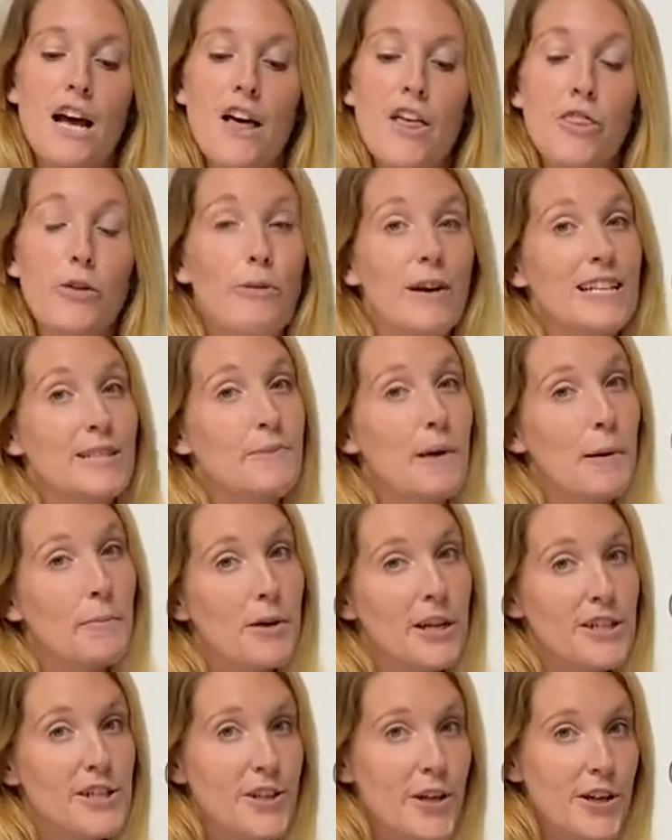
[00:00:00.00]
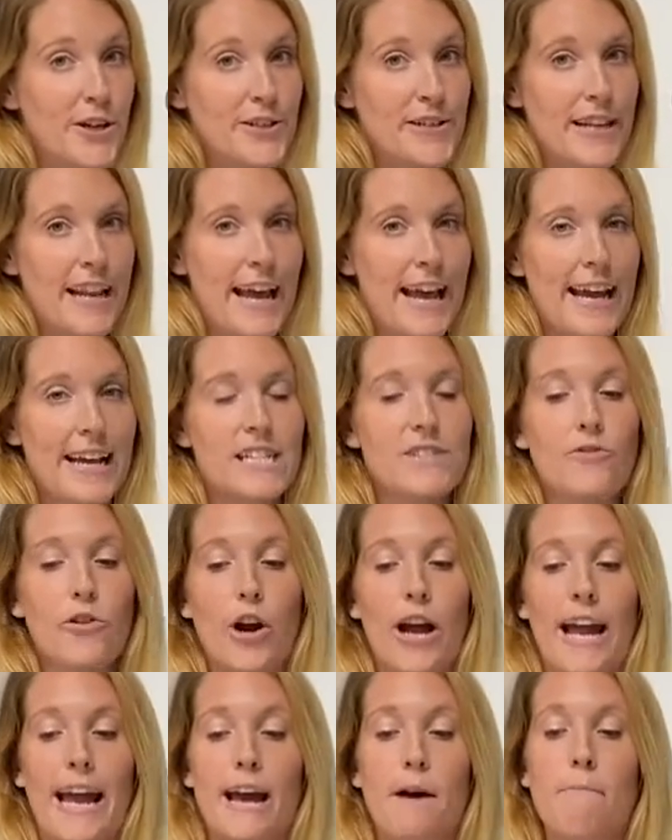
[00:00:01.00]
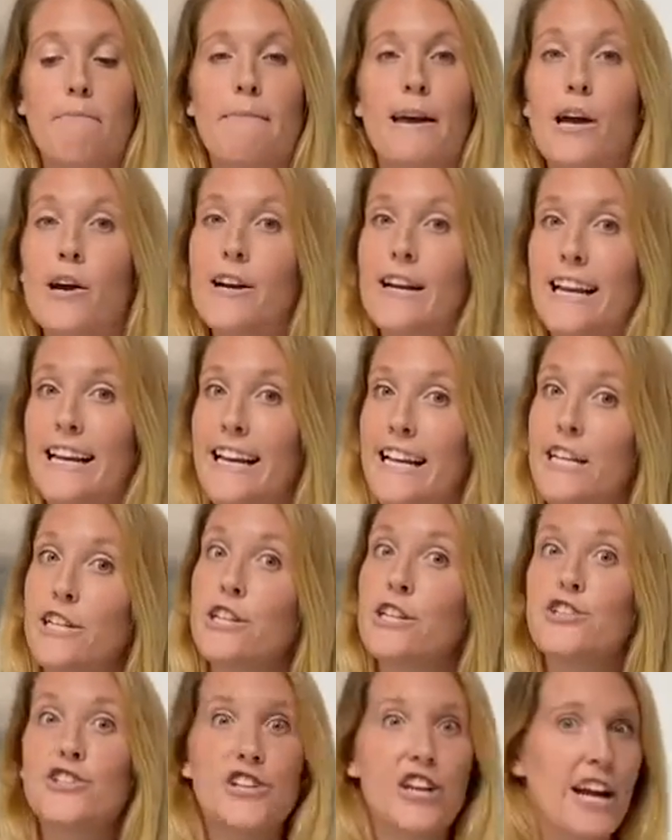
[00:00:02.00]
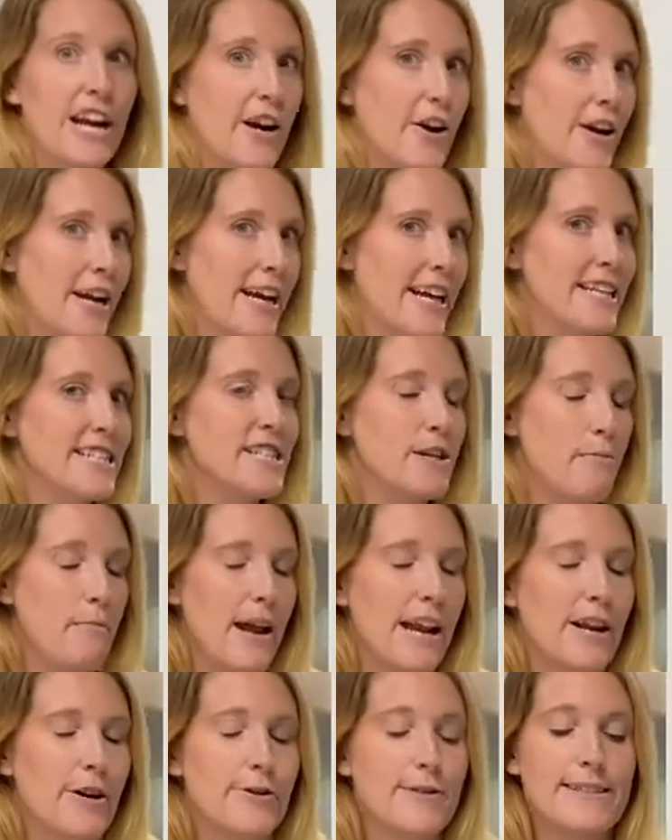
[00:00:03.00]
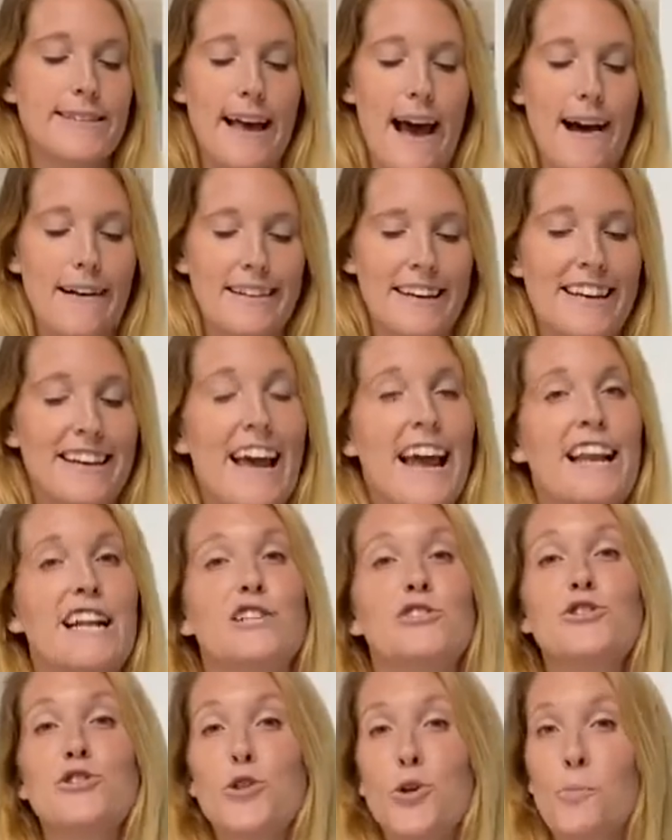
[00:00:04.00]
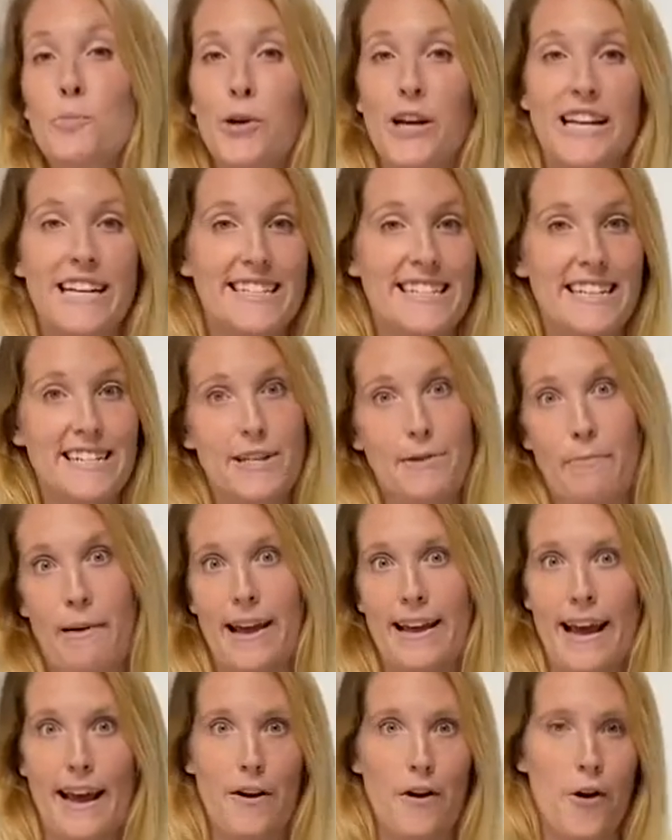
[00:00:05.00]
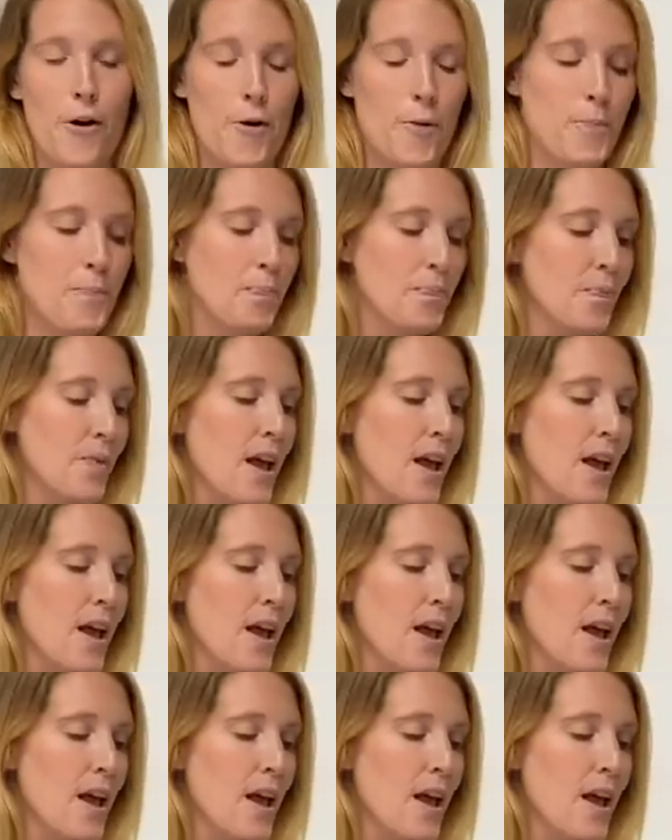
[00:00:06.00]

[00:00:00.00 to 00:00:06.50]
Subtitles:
The recipe I'm going to show you today is for a marinated cherry tomato salad, and it's super easy to make at home.